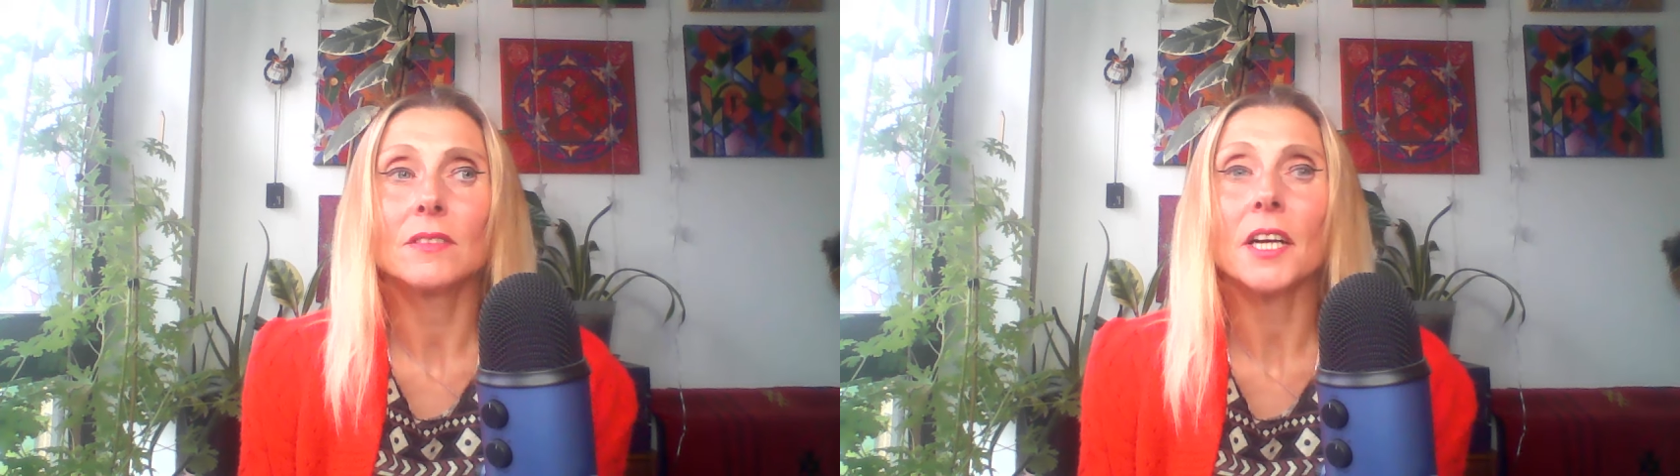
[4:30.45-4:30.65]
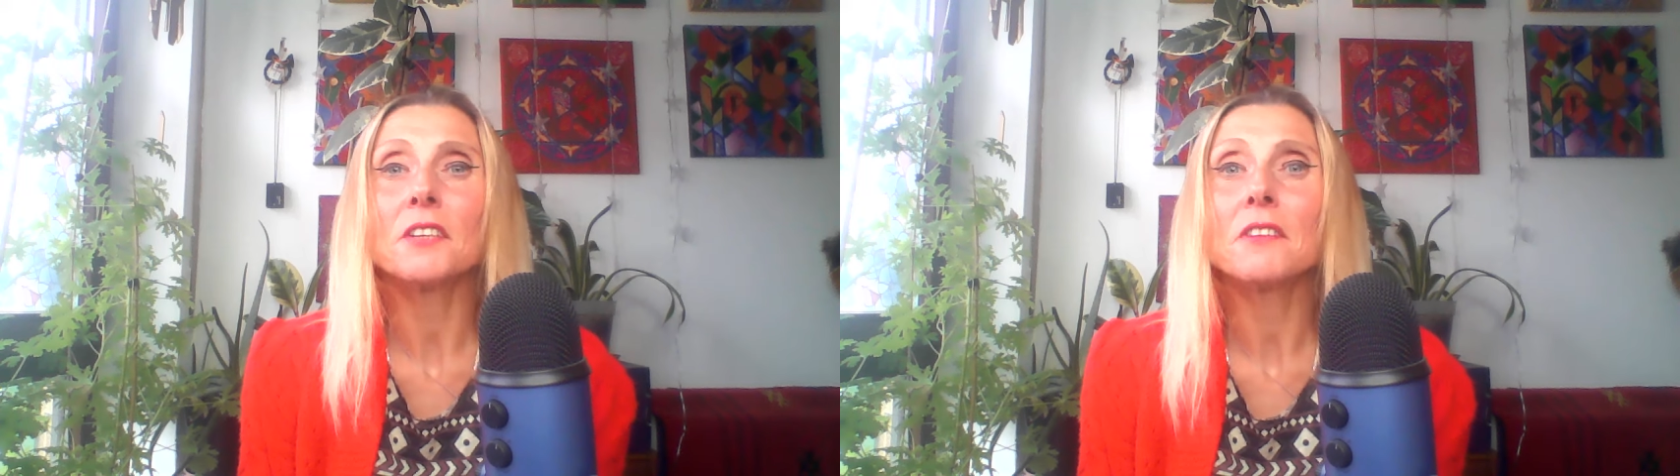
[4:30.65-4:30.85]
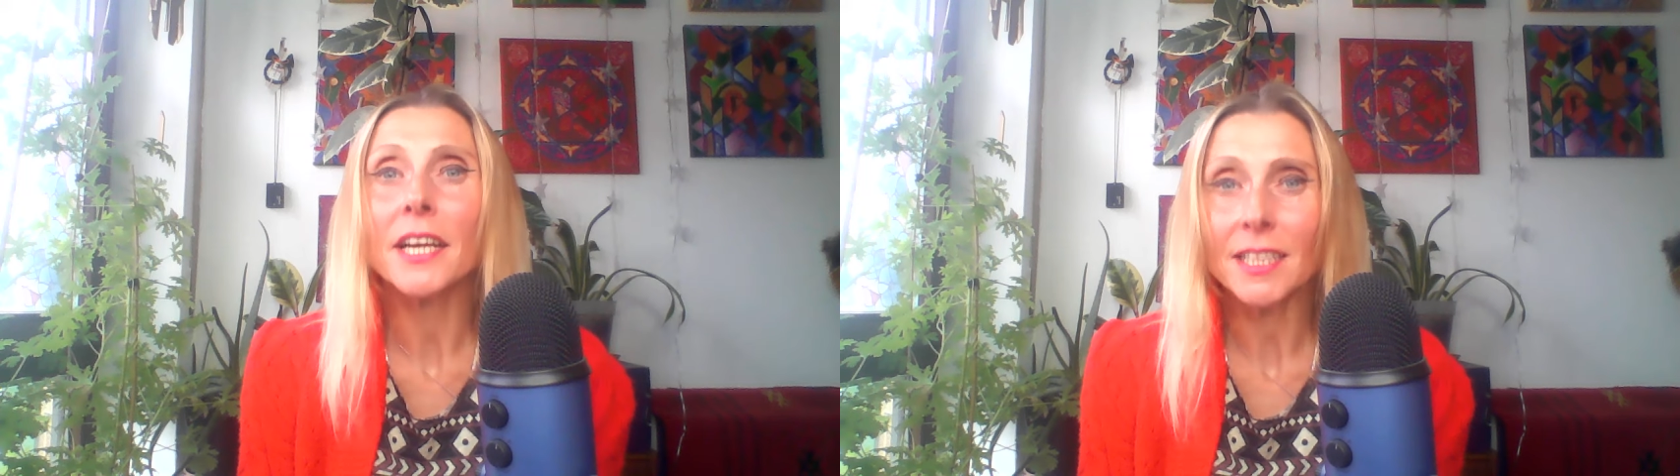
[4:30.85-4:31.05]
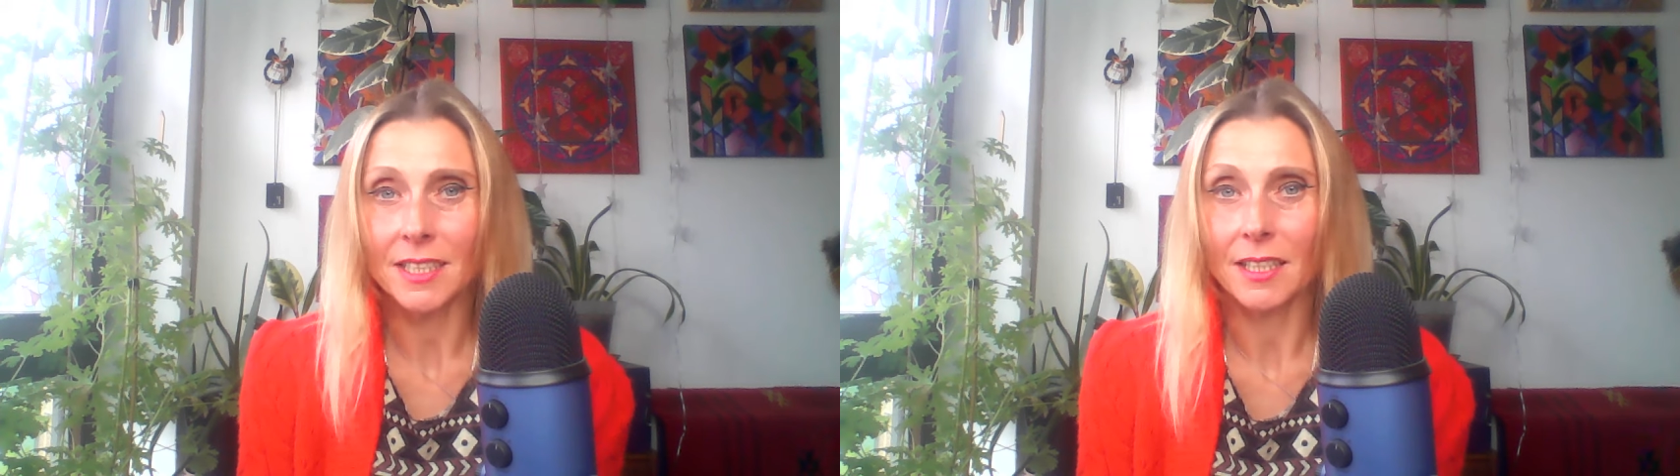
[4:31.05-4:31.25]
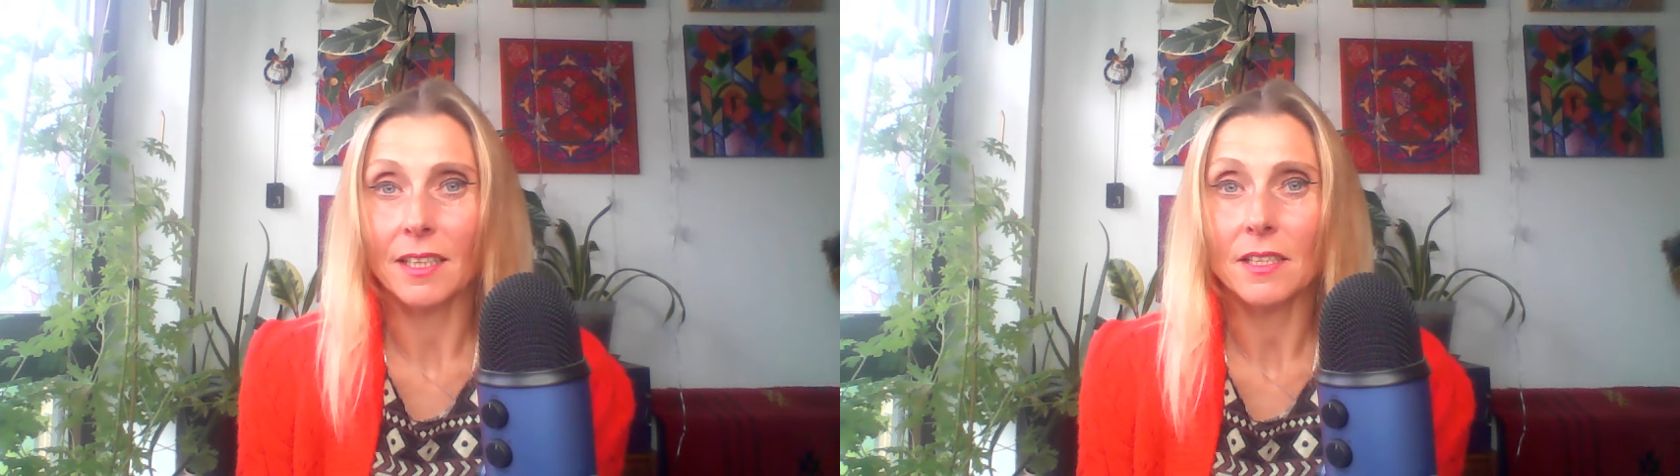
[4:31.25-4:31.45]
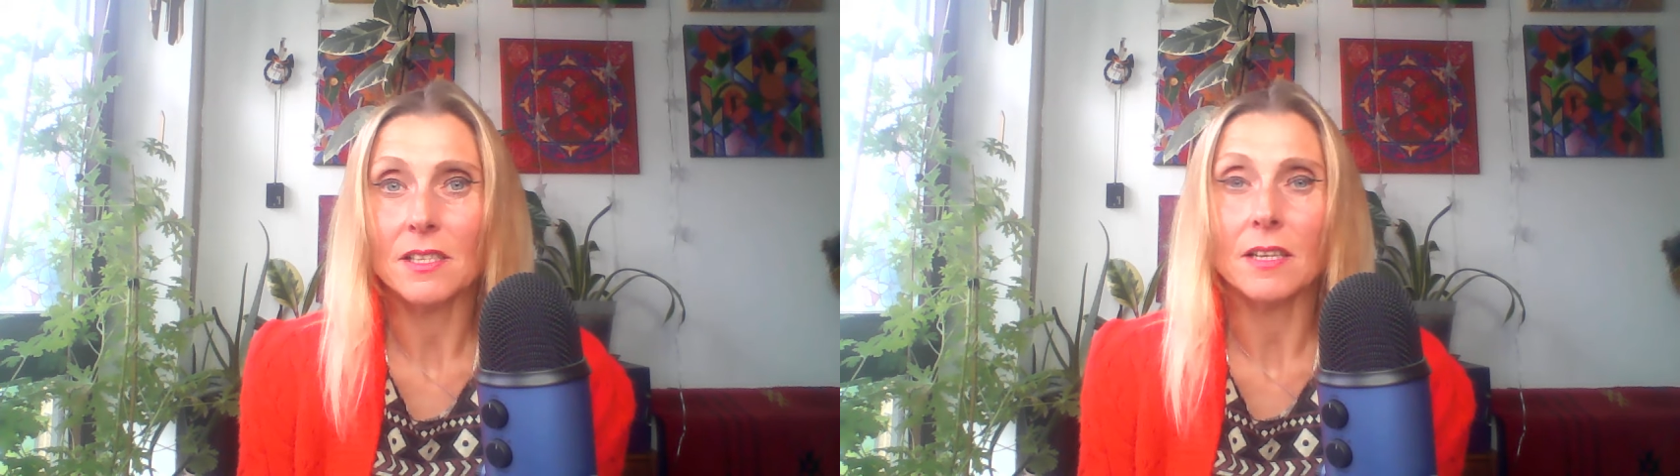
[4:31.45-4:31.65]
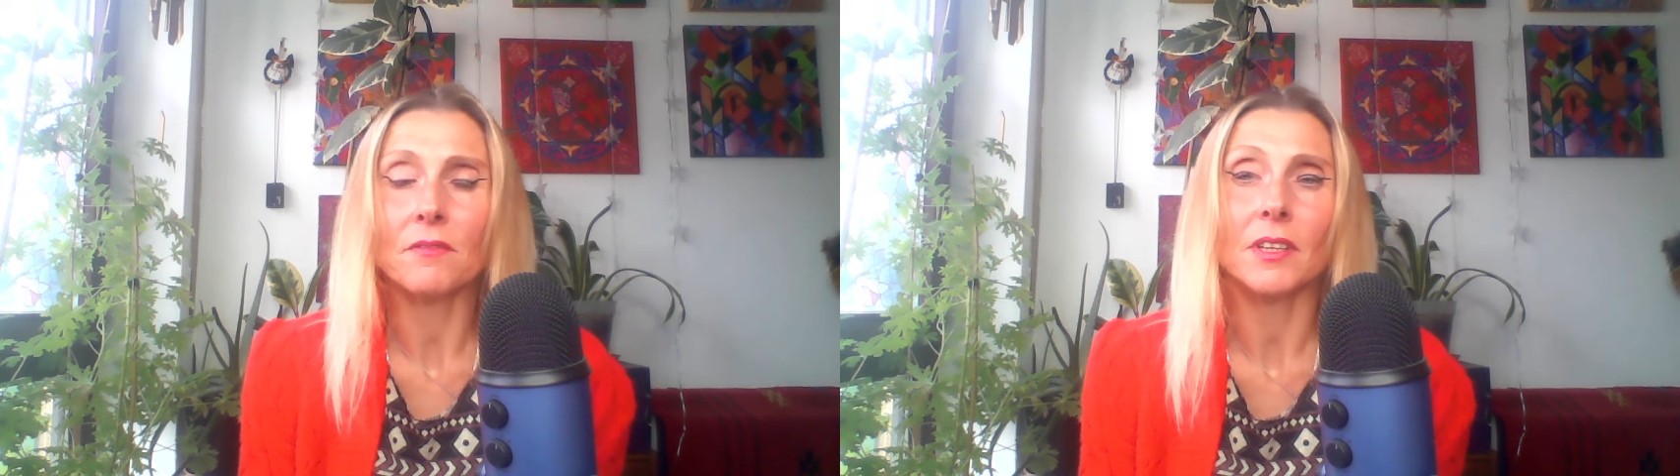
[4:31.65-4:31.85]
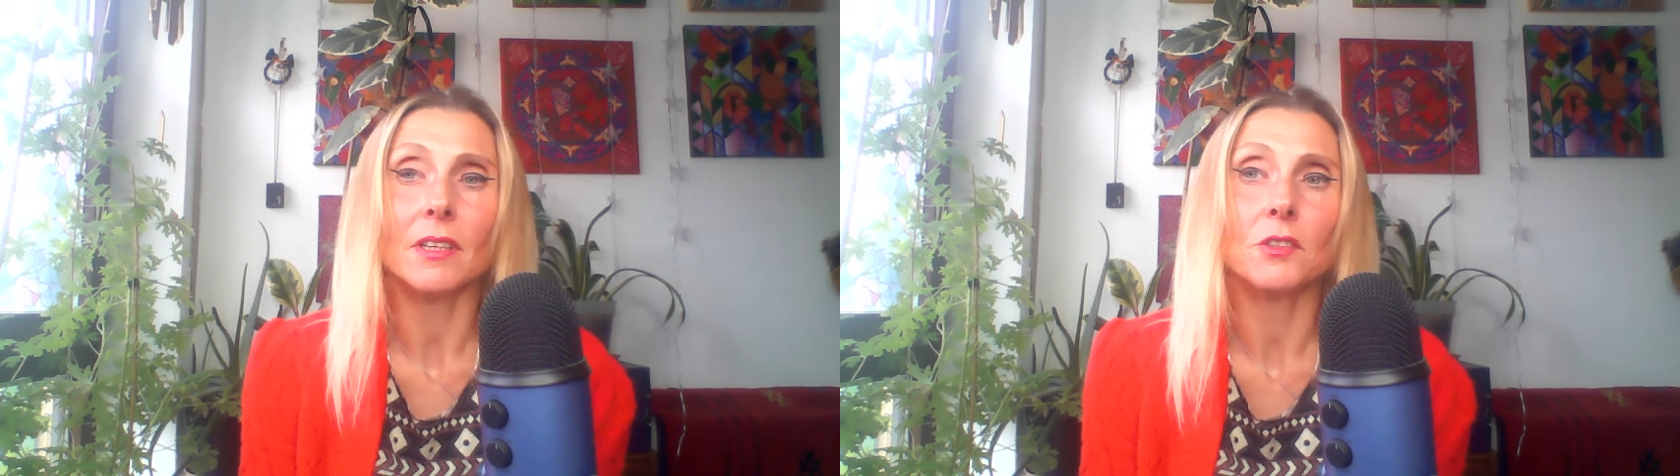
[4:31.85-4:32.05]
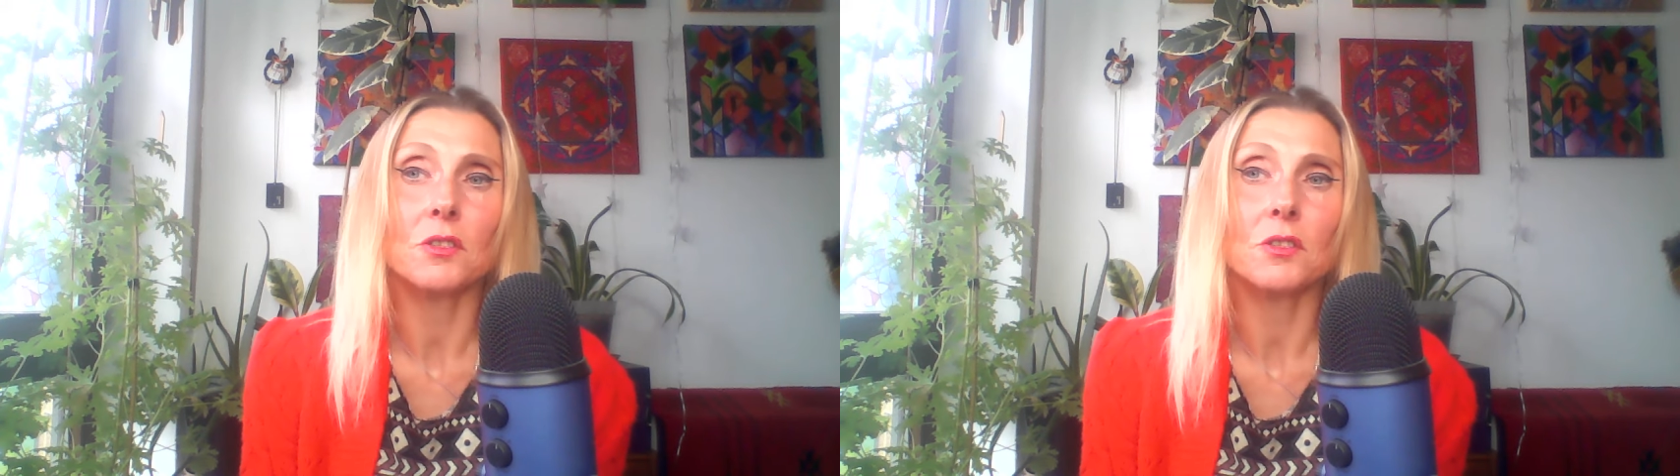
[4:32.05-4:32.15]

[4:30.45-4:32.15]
directly something they